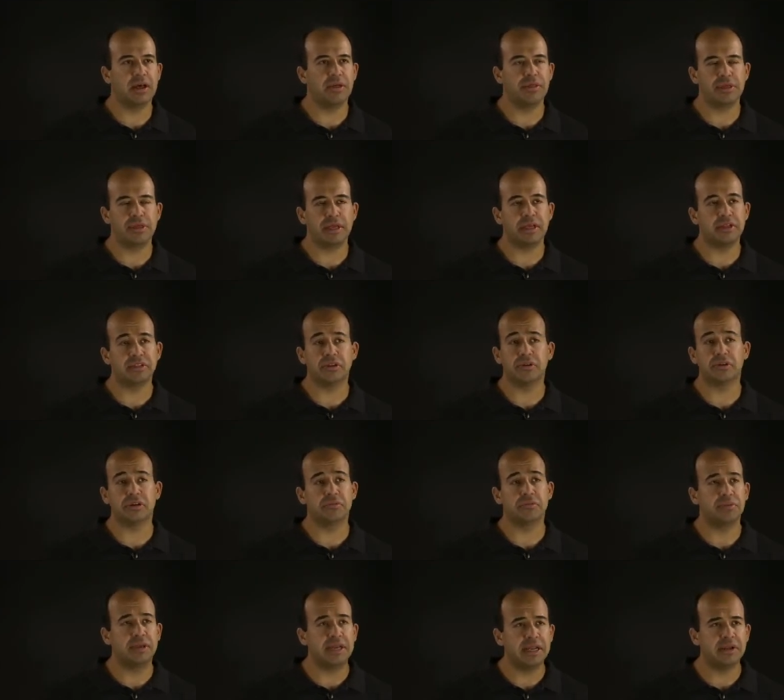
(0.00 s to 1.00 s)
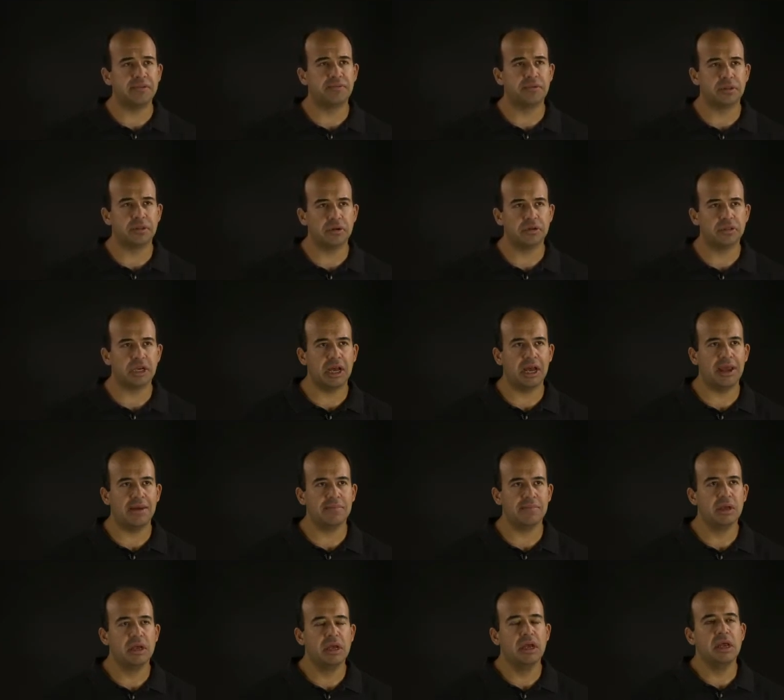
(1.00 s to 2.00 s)
things that are competing for their
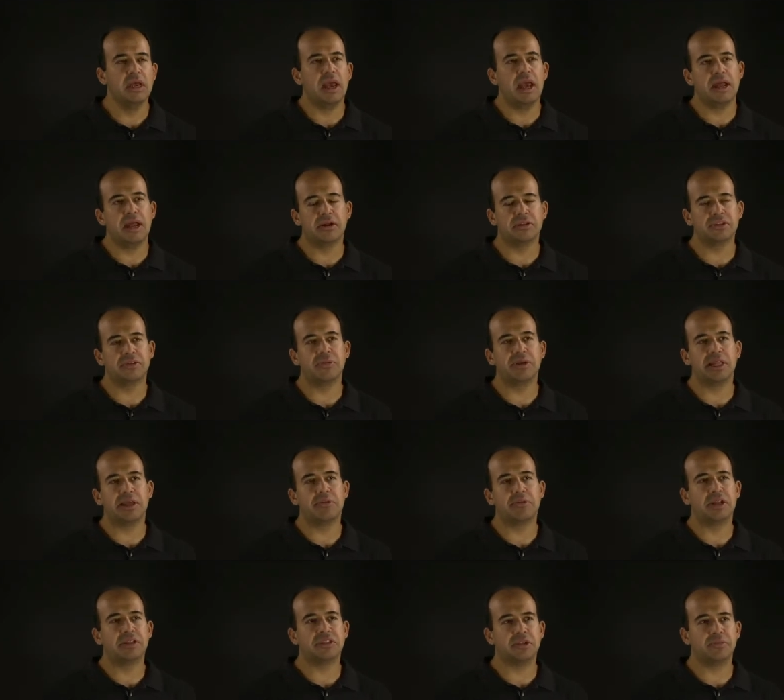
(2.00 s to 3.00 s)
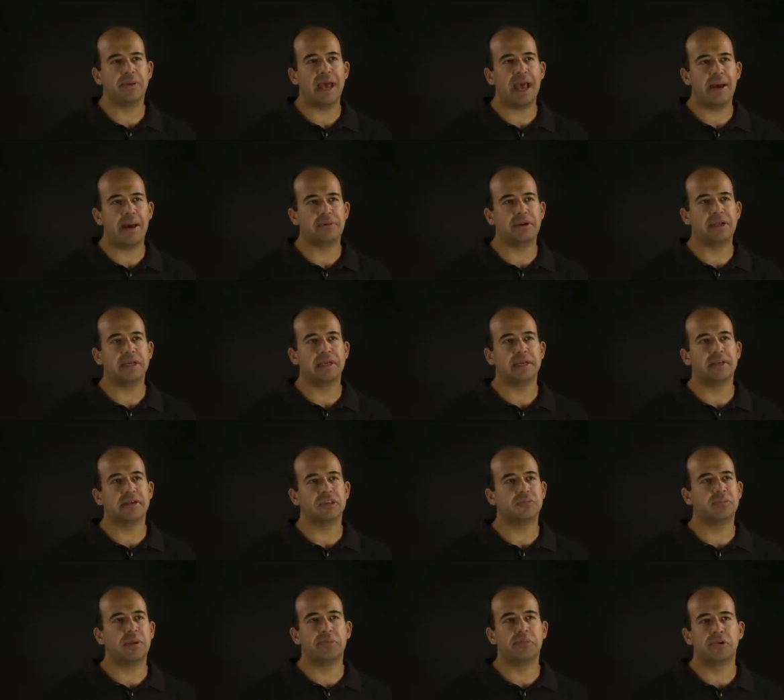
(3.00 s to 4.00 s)
time. And ultimately what ends up happening
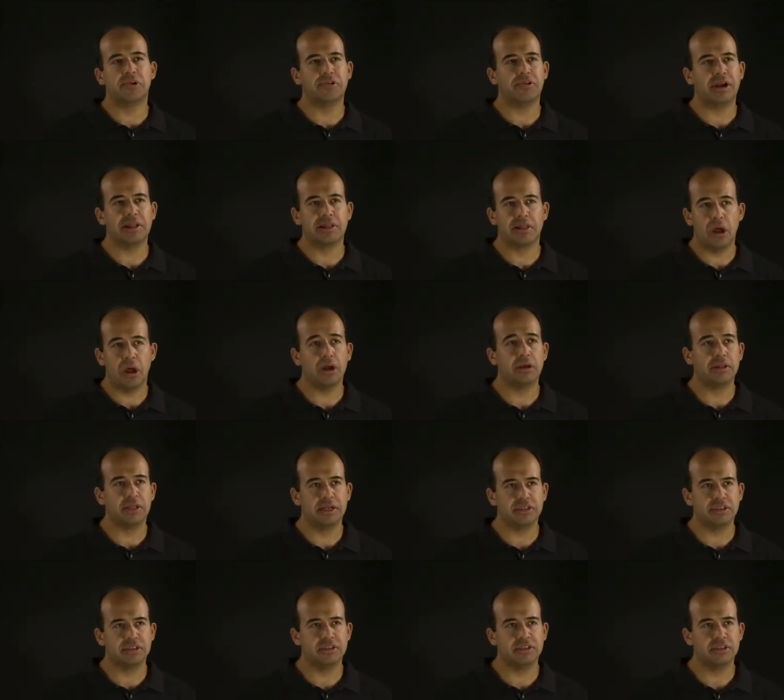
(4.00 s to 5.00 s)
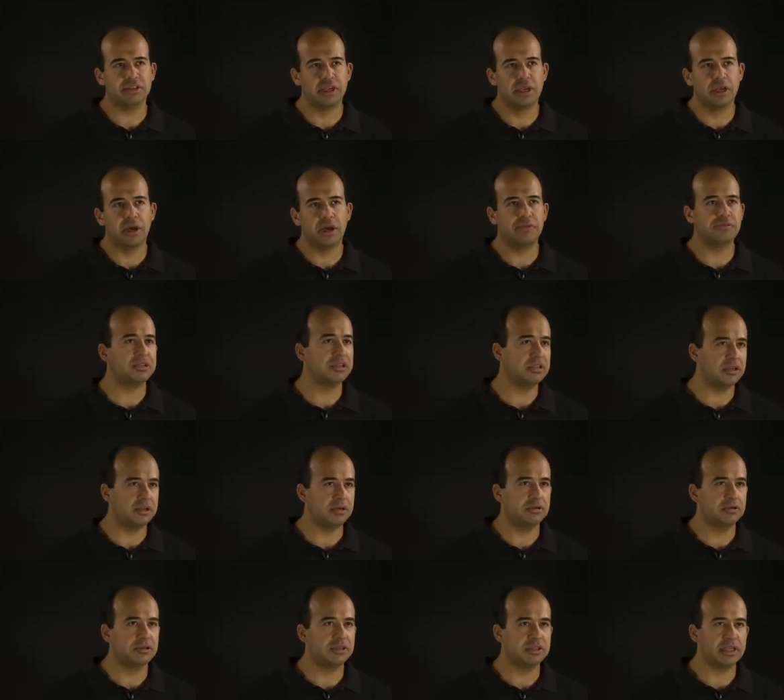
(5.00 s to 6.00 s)
is people create long lists of
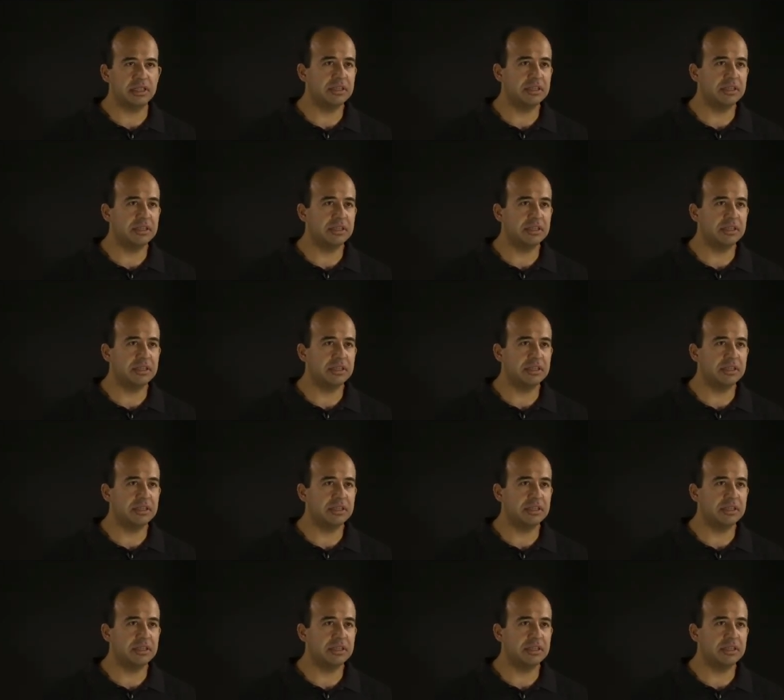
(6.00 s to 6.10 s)
to-dos,